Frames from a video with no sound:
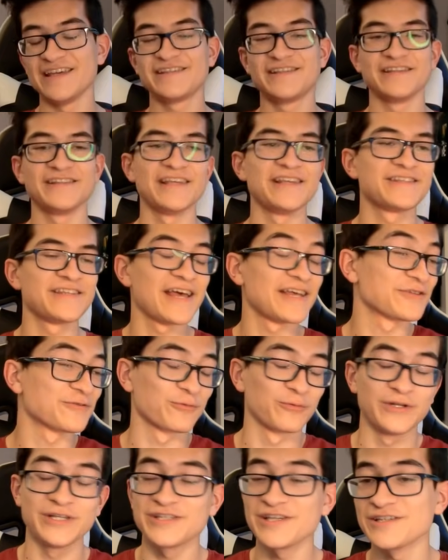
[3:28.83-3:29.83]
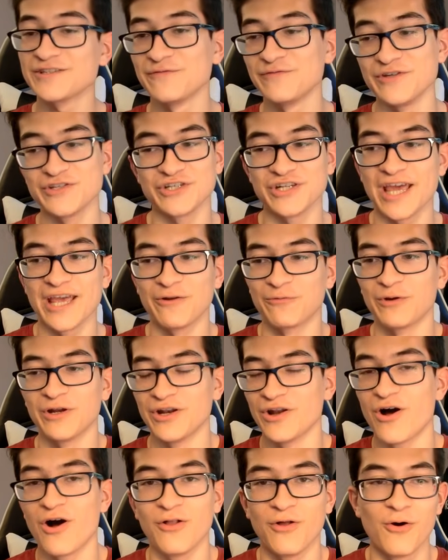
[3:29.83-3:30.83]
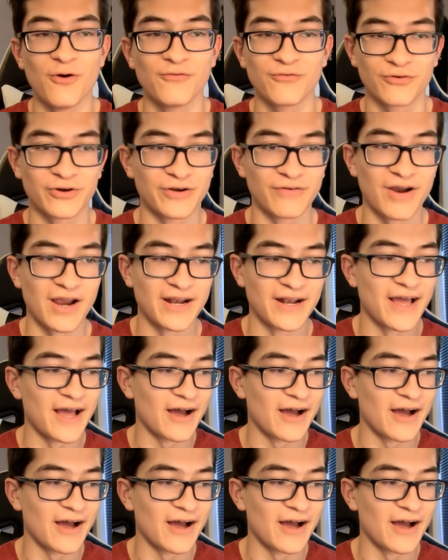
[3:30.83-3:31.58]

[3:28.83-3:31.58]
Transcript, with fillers: This is this has this has a vision Eight written all over it right